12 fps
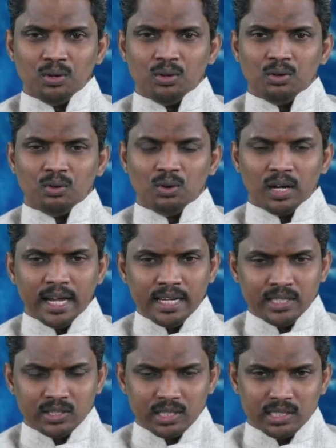online
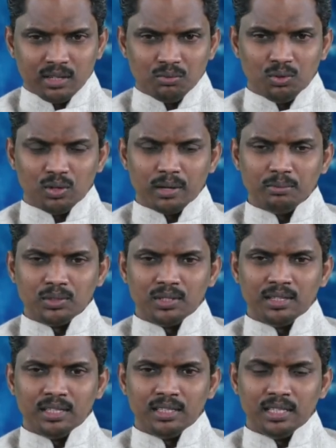discussion forums,
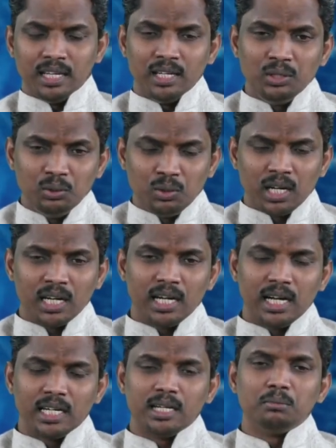then you are
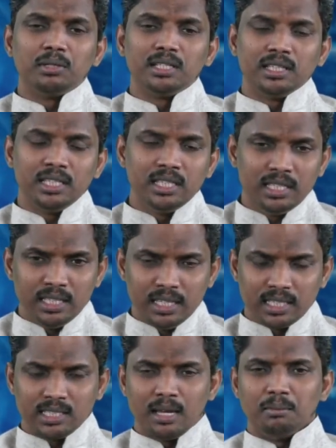attempting the
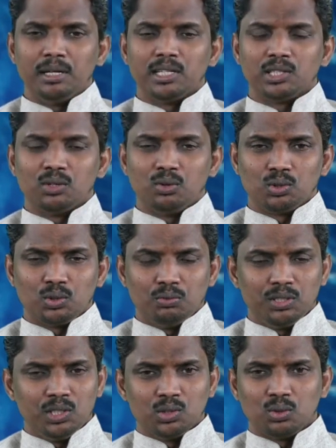examination also,
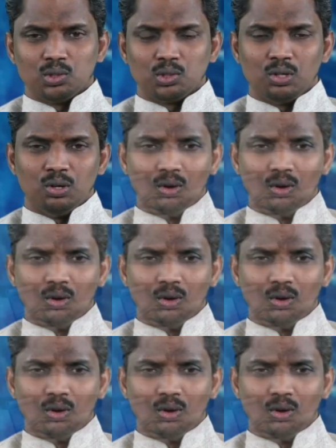which is also